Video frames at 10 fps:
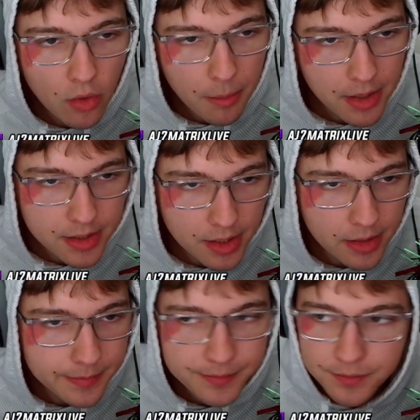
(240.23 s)
Muskie.
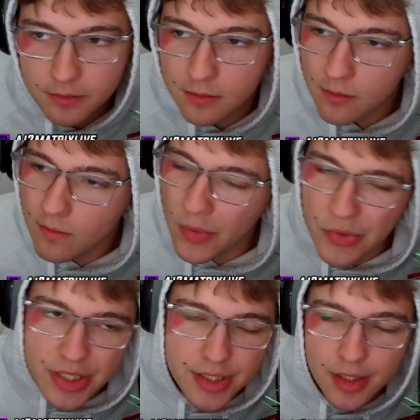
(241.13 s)
Which
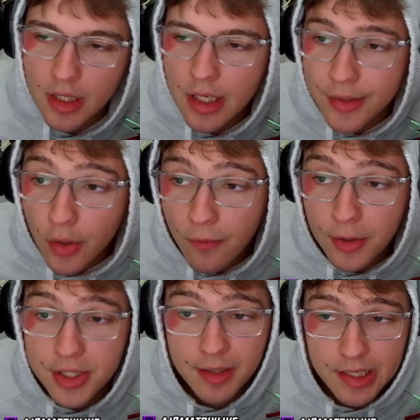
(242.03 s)
is a little
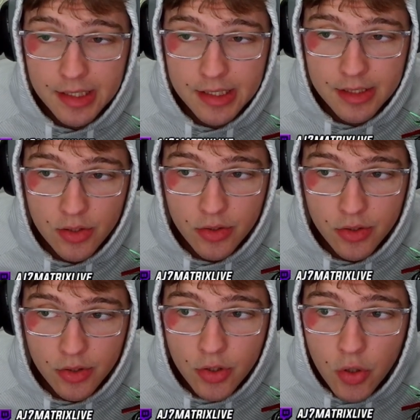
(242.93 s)
unfortunate because it's
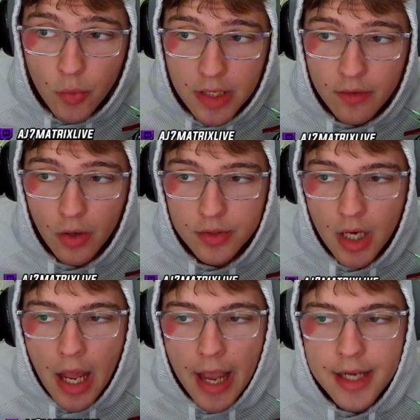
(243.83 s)
2 Evos,
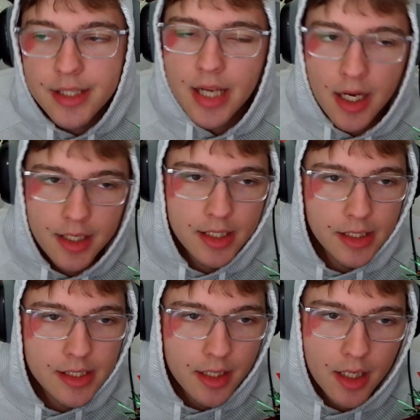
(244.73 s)
and technically it's
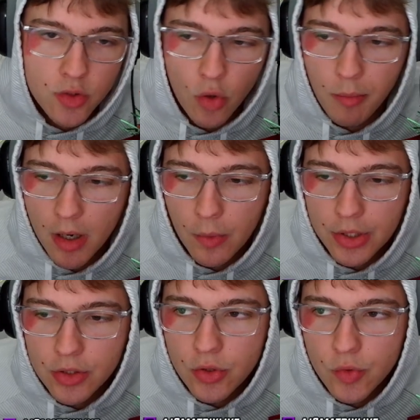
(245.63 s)
going to get to a point where you
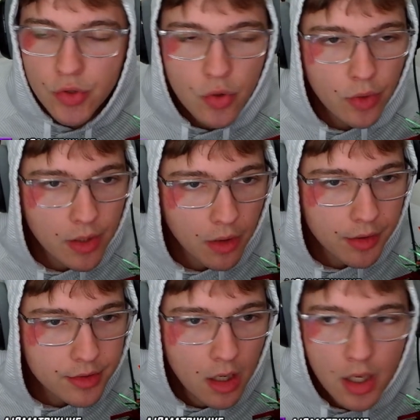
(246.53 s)
can use 2 heroes.
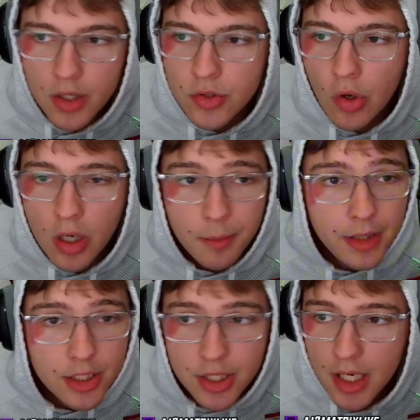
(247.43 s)
So it could be a
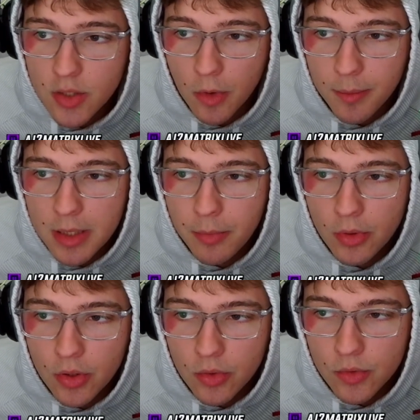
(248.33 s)
chance where people
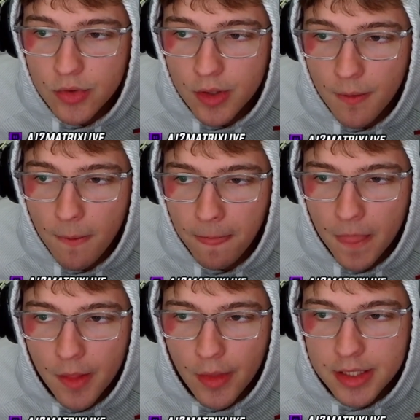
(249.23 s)
use,
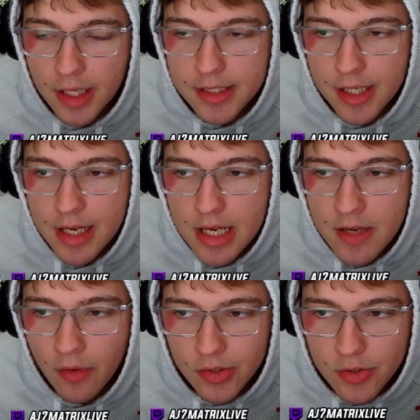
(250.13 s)
let's say,
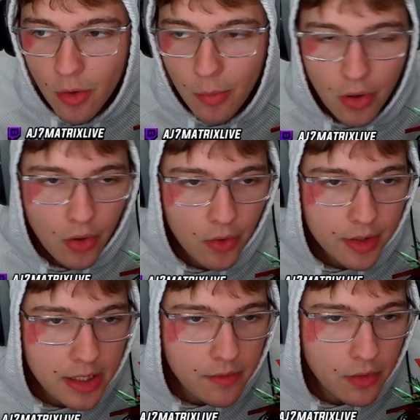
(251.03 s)
Evo Snowball,
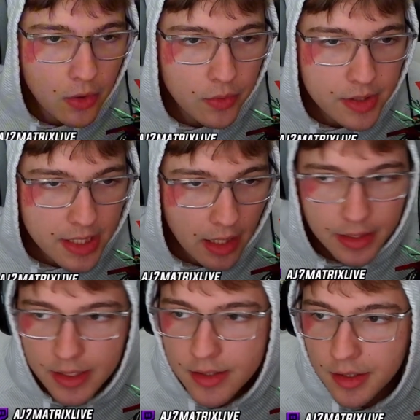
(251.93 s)
Evo
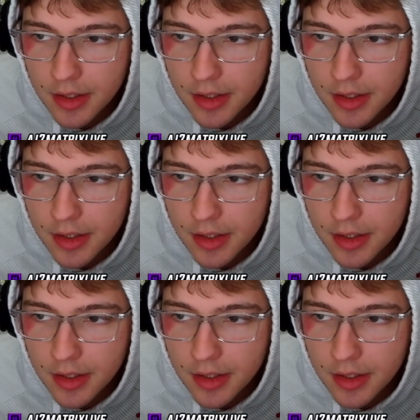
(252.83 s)
Skellies,